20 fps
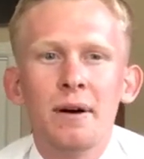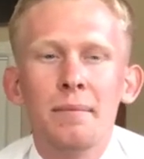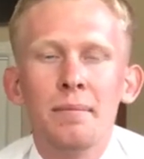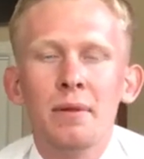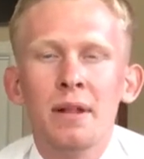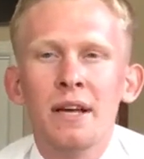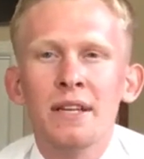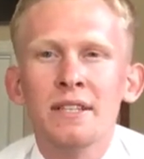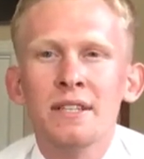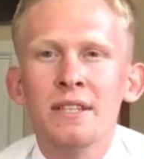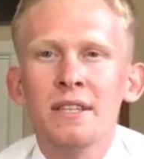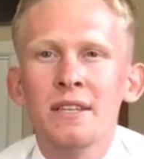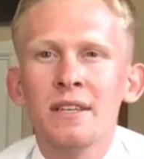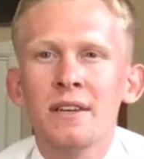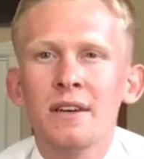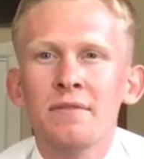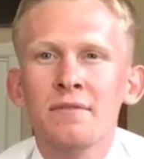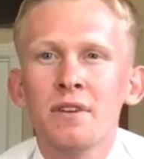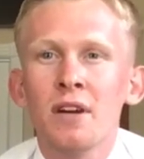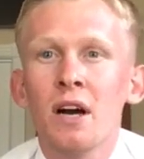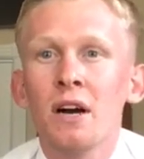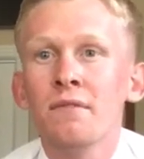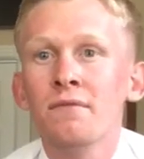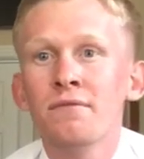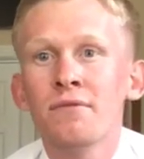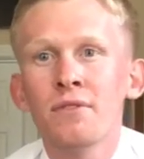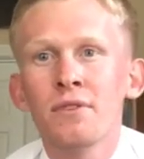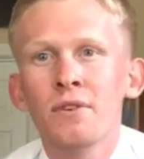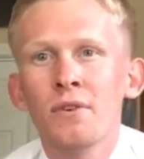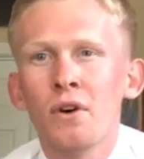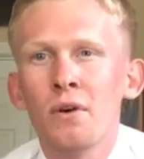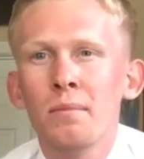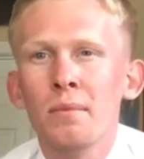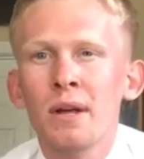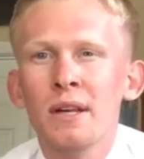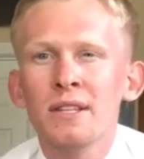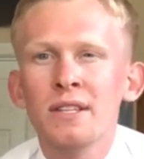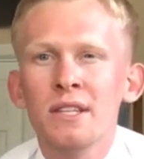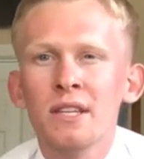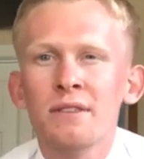blessing of comfort or a
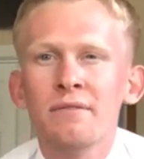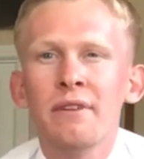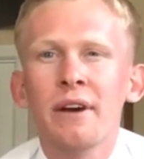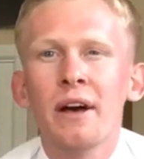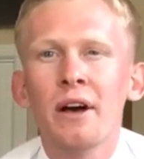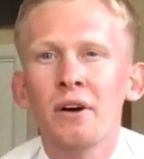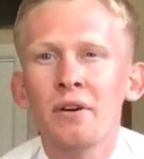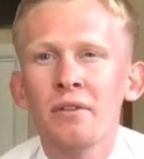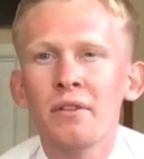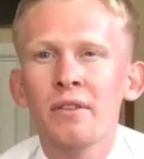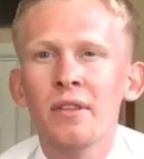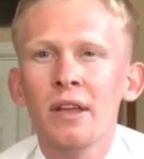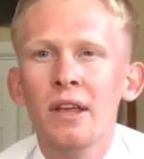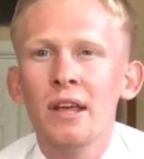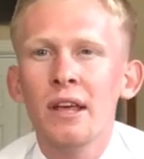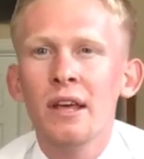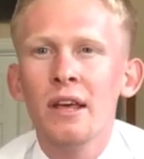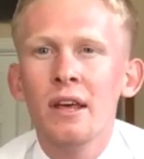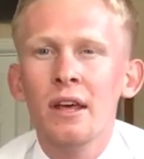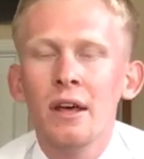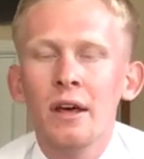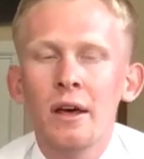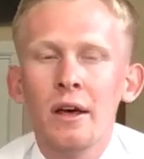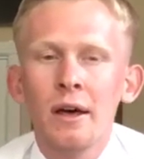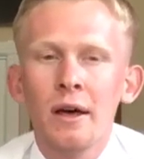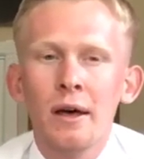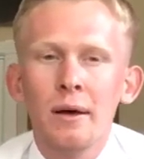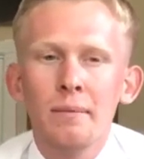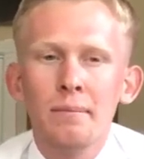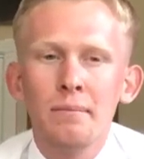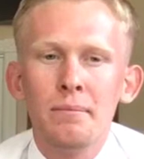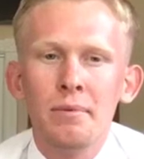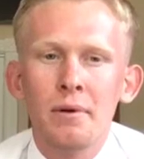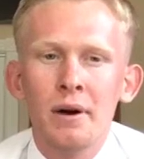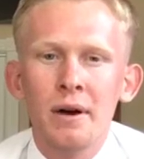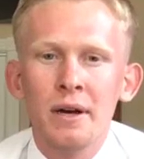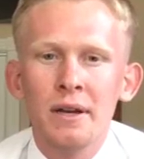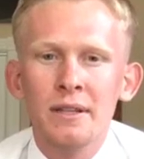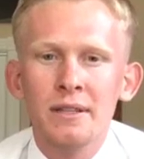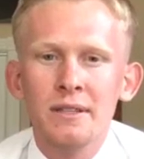blessing of health,
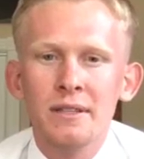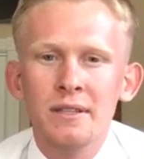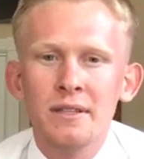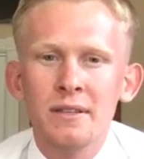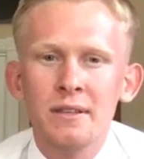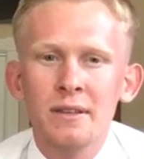but